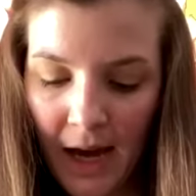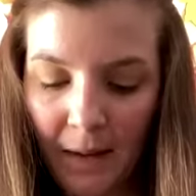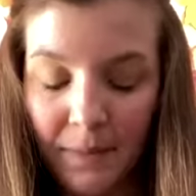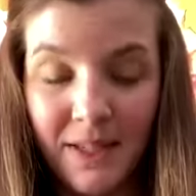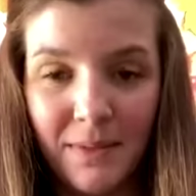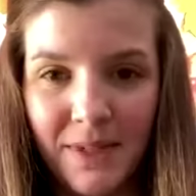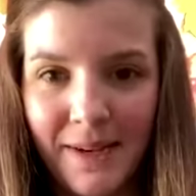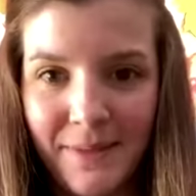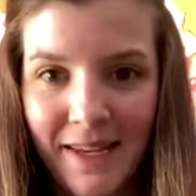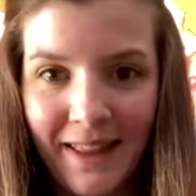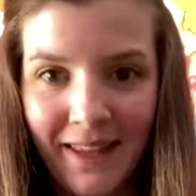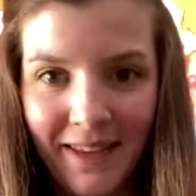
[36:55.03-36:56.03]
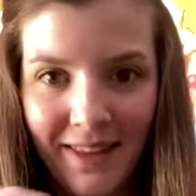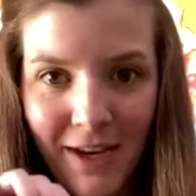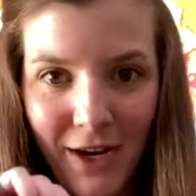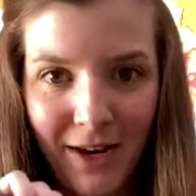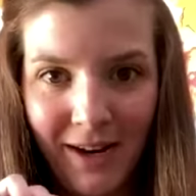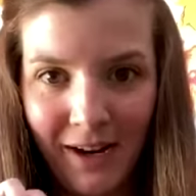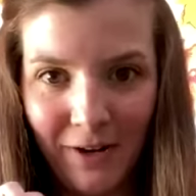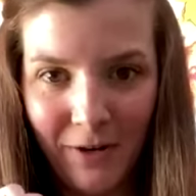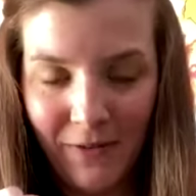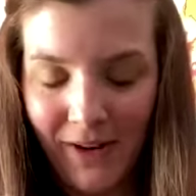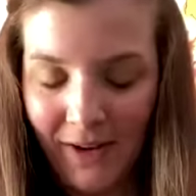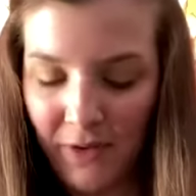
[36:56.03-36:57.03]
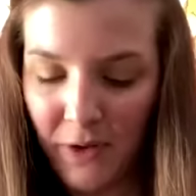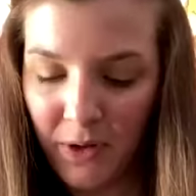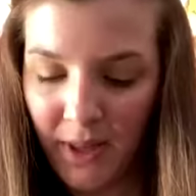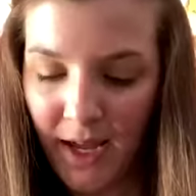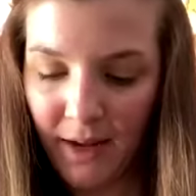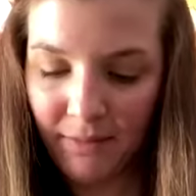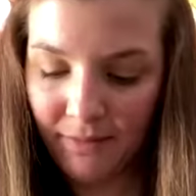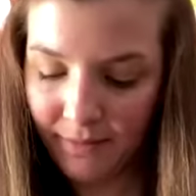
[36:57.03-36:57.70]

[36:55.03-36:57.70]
Sometimes I lick the yarn, I don't know if any of you do that,